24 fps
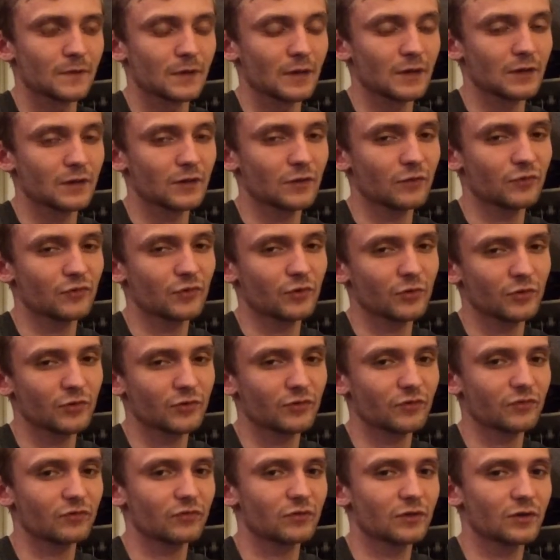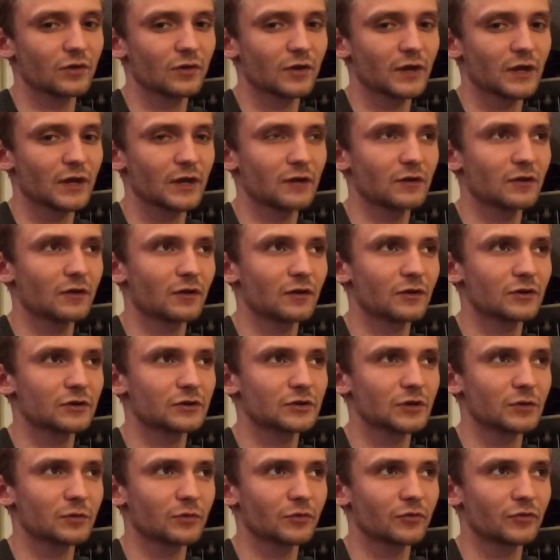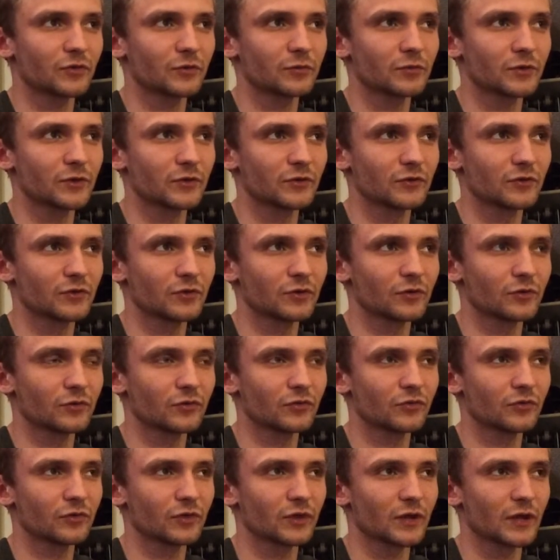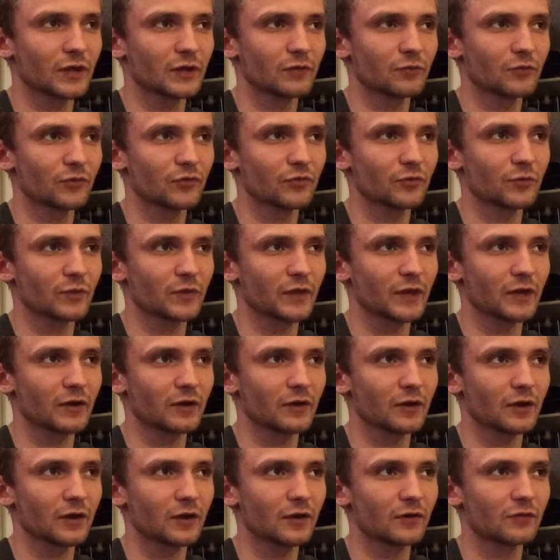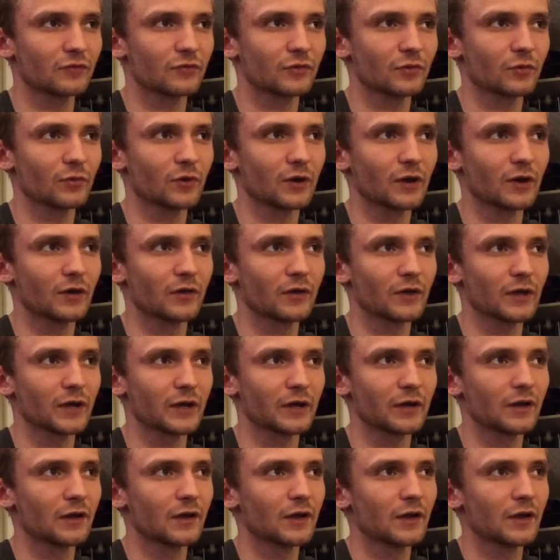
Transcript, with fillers: And then of course, you know, I had car troubles up there too. So then I was without a car for a while, and I